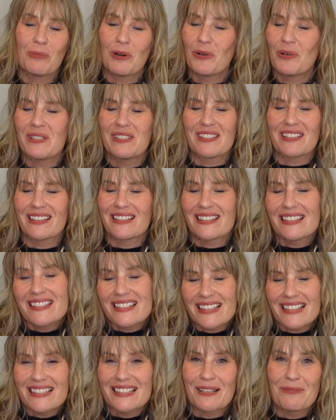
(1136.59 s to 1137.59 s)
always gonna
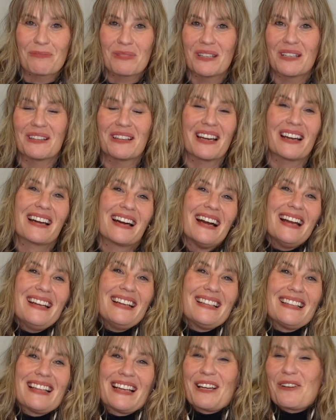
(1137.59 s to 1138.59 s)
see something that kind
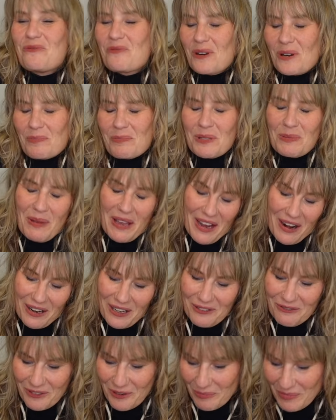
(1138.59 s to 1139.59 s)
of like warms my
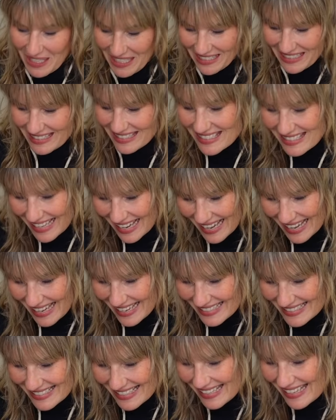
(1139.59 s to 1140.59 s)
heart from the
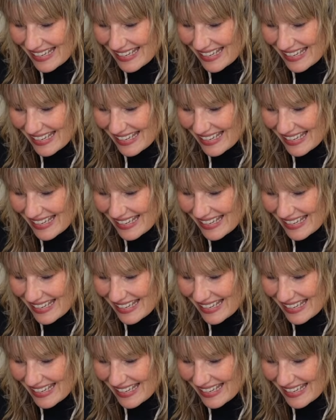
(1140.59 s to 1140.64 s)
inside.